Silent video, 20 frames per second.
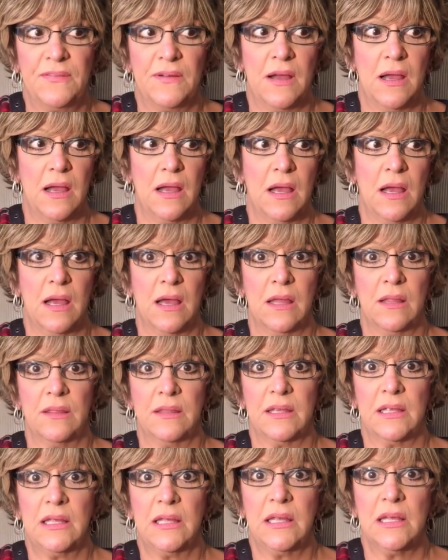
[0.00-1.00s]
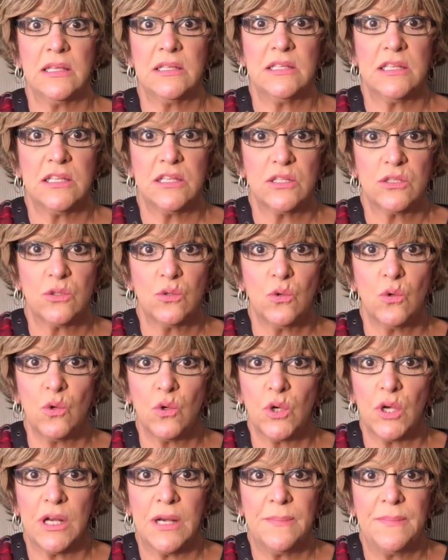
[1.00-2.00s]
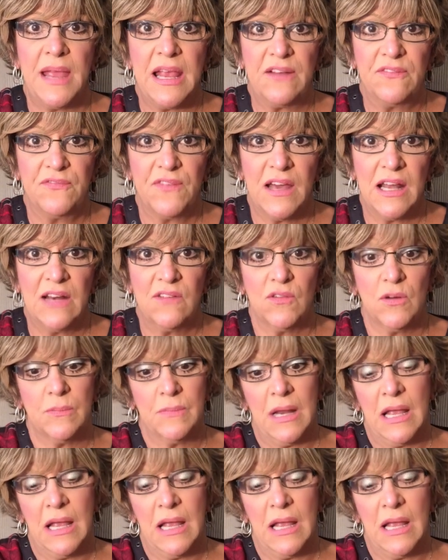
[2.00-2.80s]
Uh, uh, the kids at school going to make fun of them.